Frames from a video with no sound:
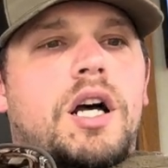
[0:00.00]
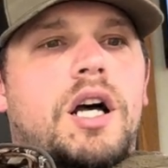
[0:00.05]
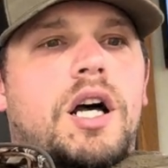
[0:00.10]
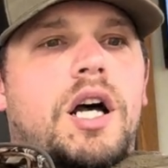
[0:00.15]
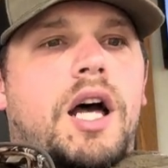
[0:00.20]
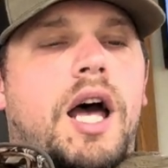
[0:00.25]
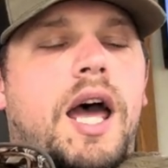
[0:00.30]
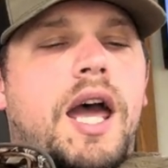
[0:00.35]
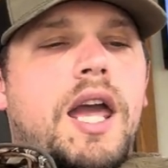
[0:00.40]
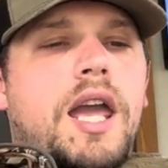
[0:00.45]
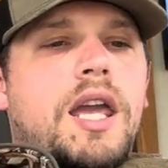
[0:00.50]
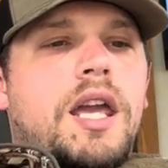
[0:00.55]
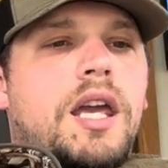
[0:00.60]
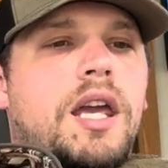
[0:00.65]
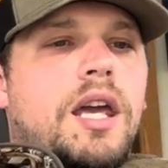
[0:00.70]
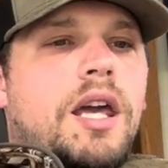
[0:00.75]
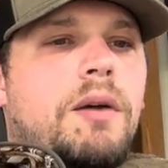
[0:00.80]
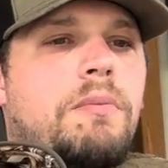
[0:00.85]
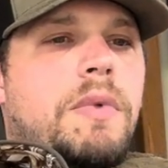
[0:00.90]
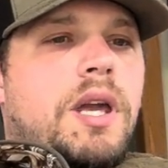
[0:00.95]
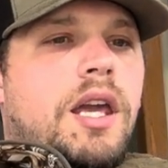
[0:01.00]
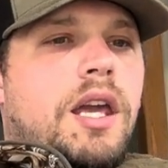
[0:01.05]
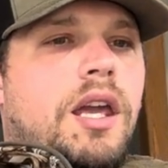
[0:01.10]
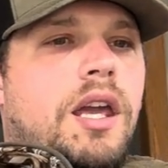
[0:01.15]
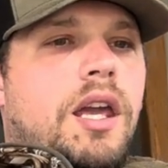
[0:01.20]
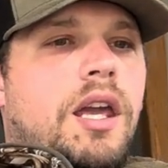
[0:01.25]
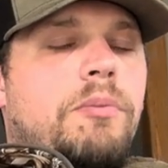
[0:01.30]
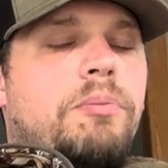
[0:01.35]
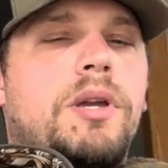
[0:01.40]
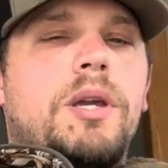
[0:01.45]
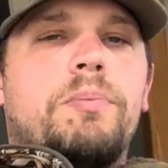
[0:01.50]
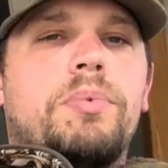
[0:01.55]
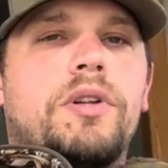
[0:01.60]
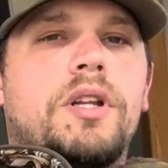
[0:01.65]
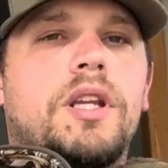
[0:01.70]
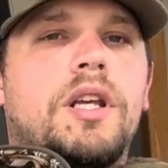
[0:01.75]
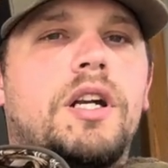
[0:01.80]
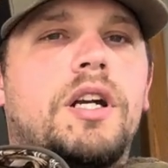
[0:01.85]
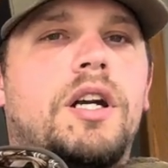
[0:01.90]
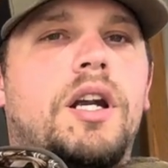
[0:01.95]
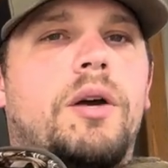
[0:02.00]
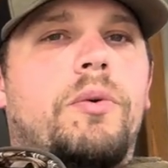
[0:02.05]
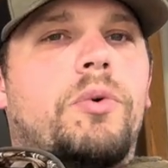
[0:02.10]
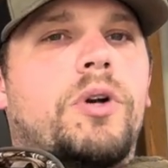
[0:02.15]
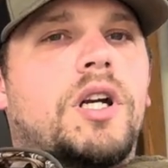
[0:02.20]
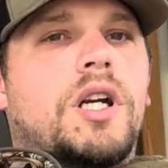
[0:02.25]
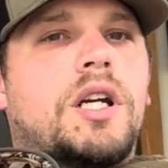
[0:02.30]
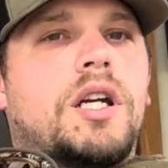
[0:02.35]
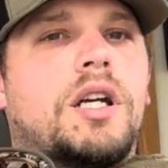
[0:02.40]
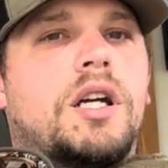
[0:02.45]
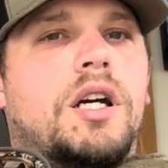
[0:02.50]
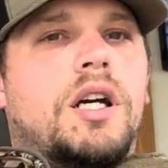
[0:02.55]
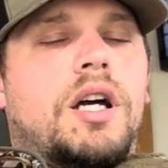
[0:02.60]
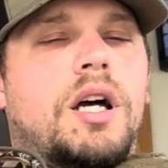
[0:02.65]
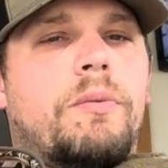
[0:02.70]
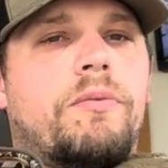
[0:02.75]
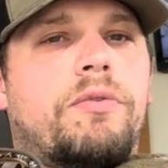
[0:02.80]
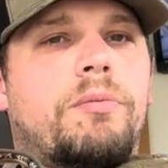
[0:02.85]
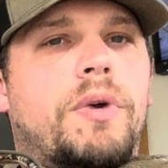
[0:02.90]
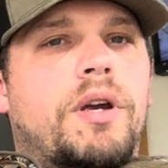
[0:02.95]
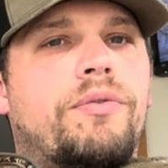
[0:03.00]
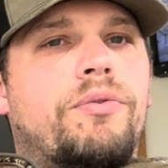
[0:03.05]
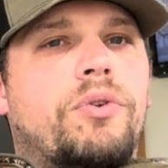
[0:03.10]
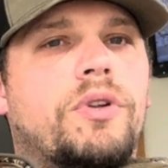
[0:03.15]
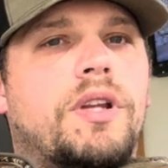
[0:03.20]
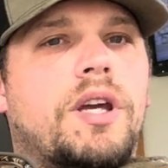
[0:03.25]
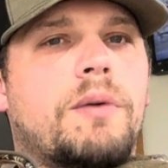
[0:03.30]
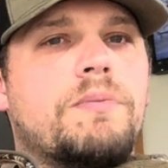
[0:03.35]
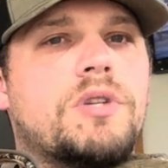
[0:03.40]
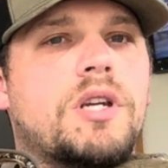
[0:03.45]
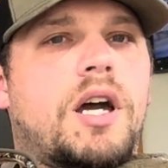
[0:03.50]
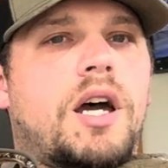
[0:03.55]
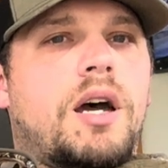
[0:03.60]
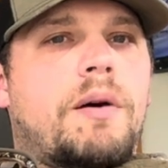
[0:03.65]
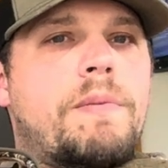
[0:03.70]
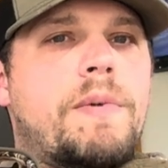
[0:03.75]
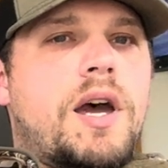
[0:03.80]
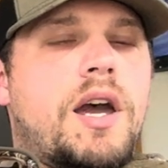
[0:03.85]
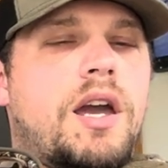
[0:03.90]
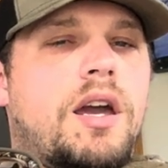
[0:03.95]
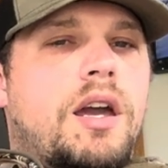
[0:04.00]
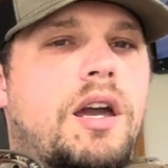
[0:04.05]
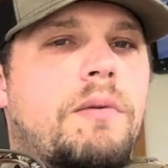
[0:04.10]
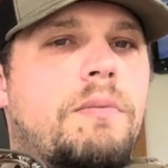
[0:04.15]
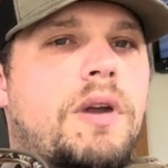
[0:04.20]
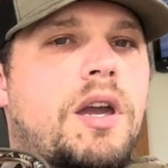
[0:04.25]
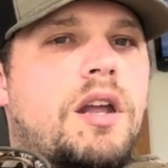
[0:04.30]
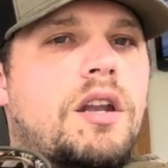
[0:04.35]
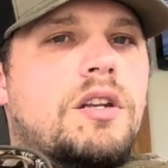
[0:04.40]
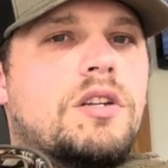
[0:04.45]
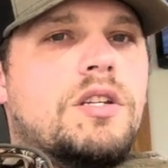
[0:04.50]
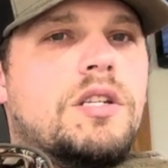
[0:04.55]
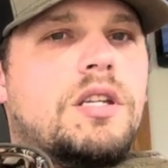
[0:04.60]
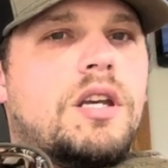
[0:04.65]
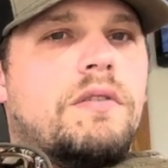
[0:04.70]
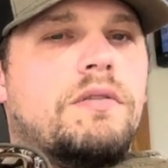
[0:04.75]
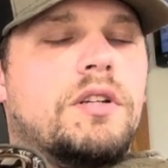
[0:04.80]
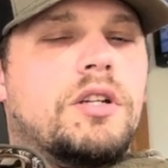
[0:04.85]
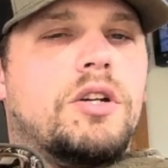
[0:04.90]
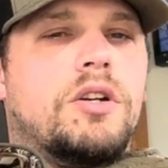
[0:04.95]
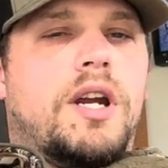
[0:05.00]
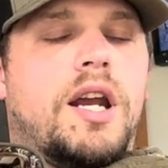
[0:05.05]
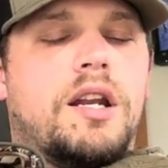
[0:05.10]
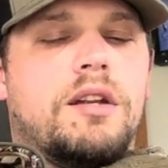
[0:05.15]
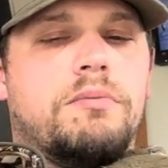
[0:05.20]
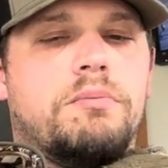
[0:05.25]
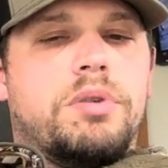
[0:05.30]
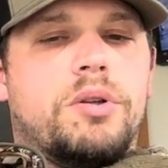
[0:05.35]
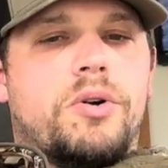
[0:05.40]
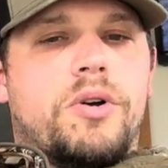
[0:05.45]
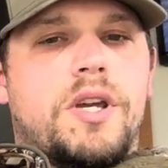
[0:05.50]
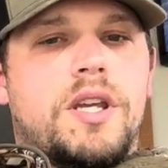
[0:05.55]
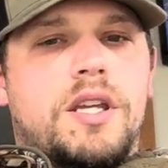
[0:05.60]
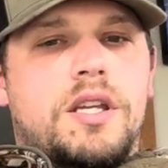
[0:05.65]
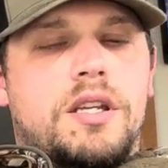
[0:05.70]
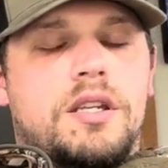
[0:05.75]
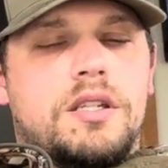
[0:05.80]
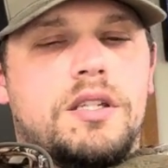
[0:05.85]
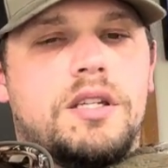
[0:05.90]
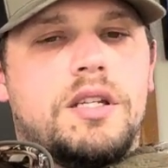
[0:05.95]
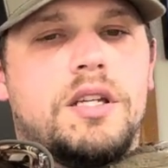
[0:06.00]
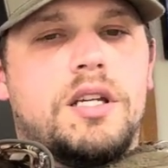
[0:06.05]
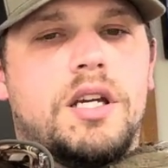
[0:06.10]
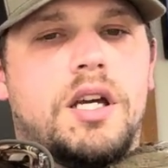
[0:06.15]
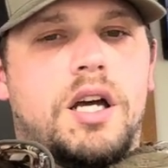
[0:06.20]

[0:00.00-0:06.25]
I am a people leader at work for my full-time job. I manage 7 great employees.